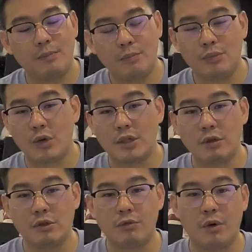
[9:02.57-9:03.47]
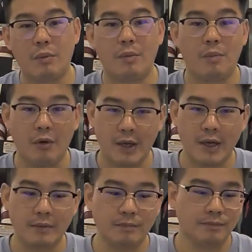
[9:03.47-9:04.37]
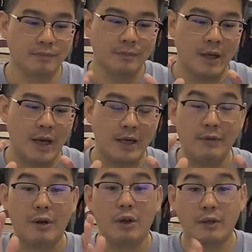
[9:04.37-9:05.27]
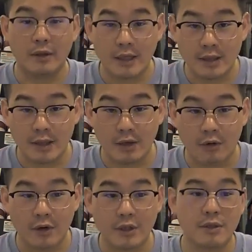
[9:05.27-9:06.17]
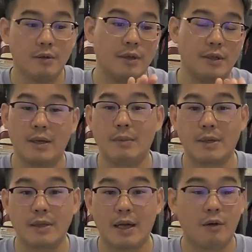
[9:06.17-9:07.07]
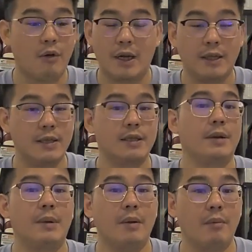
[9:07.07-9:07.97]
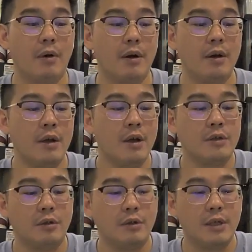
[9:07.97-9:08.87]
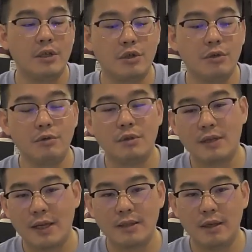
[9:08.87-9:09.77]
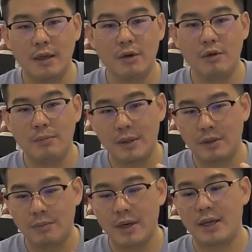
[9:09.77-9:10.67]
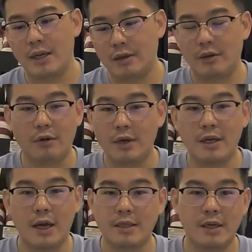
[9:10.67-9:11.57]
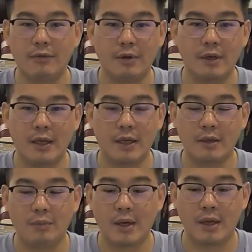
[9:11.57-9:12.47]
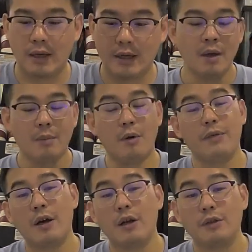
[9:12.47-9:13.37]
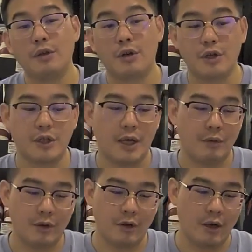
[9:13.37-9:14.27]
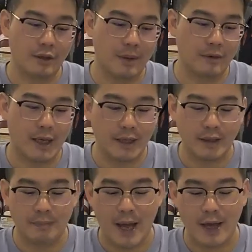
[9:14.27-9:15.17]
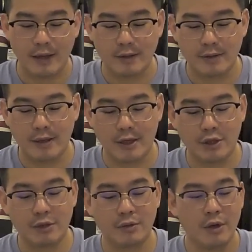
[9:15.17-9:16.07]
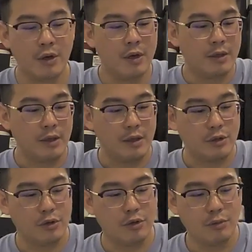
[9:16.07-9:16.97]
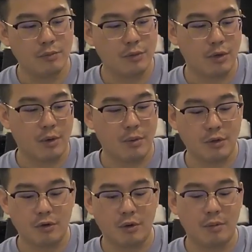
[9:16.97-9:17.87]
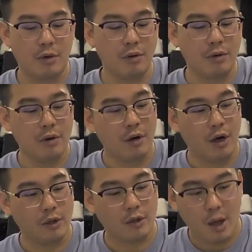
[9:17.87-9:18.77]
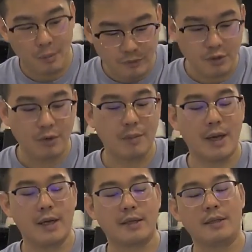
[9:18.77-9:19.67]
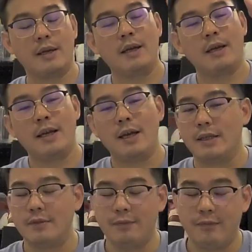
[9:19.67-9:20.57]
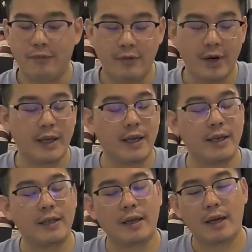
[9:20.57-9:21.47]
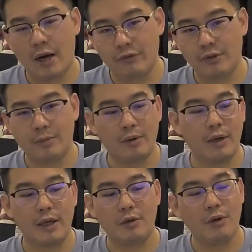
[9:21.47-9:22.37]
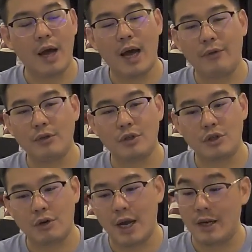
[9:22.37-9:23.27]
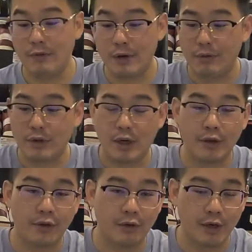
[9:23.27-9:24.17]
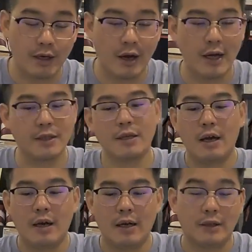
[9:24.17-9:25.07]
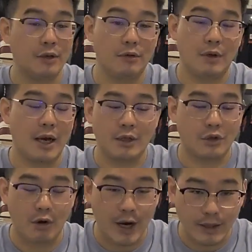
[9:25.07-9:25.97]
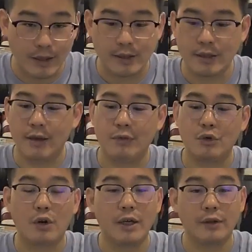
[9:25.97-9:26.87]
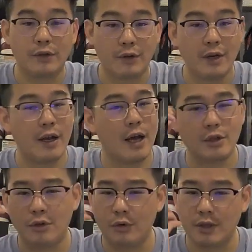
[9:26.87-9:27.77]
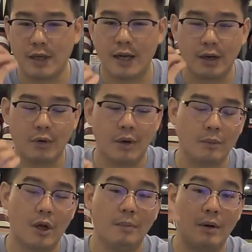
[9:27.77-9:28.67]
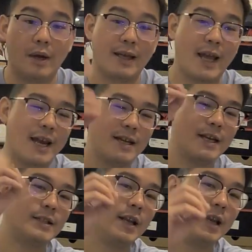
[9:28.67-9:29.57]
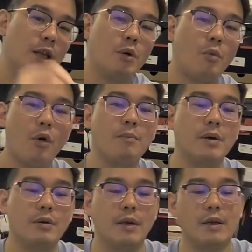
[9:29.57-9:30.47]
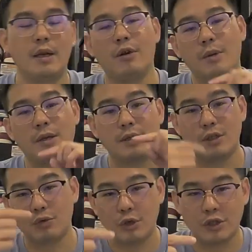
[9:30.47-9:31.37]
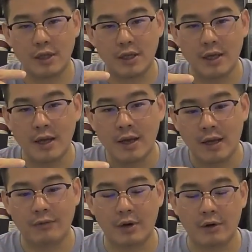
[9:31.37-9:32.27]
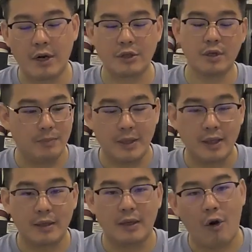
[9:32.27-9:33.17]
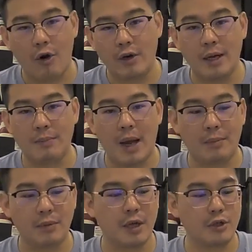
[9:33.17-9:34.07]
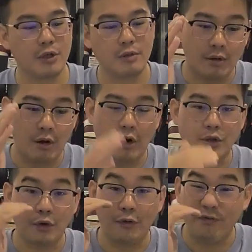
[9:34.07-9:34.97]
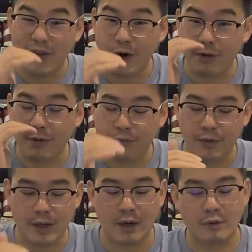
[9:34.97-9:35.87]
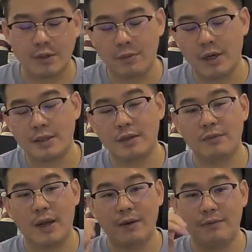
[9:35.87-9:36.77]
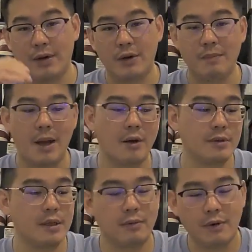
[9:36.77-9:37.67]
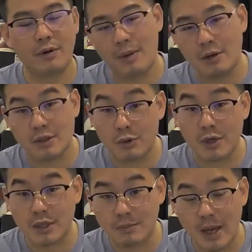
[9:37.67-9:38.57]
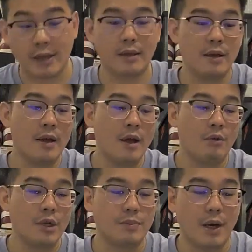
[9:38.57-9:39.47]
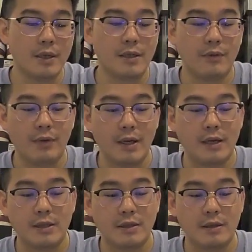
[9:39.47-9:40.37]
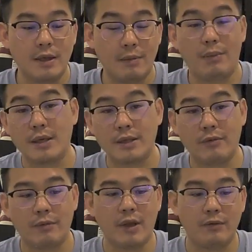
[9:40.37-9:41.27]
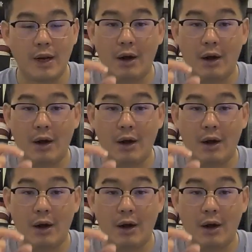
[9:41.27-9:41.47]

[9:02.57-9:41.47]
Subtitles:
translucent rubber broke in, and even on dusty courts, on the same exact court, I didn't slip anymore. So these shoes takes a little bit to break in. The 39s never needed breaking in. Moving on to cushioning, we talked about that in the pad section. The Zoom Turbo Strobo on top of Zoom X. It's freaking comfortable. Like, you have to try. If you never tried the 39s, then you gotta try this. If you try the 39s, you know exactly what I'm talking about. Again, it's a little more muted in here because they switched the configuration. It didn't hurt impact protection. Also very freaking responsive and very bouncy we expect. Responsive is impressive given how